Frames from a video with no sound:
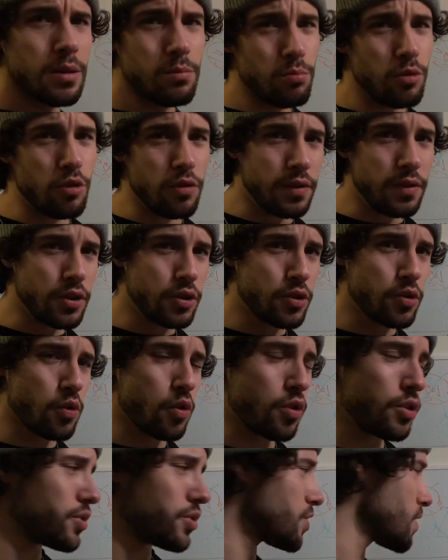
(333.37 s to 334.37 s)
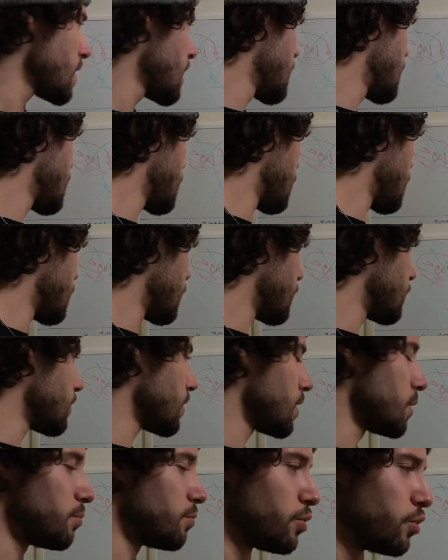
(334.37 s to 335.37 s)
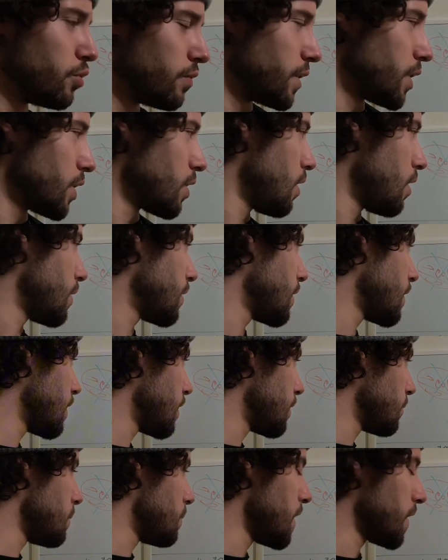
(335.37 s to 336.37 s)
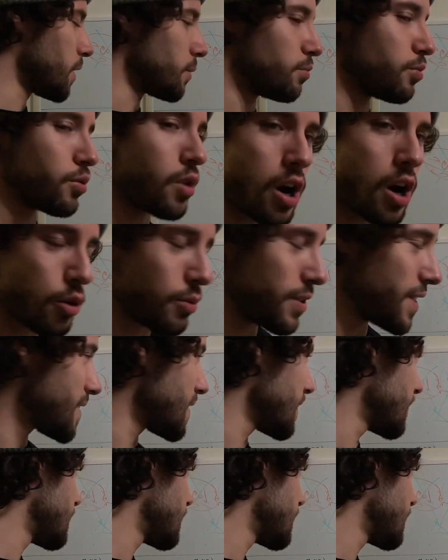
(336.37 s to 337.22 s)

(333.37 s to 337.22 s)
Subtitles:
moving towards and improving on and making progress.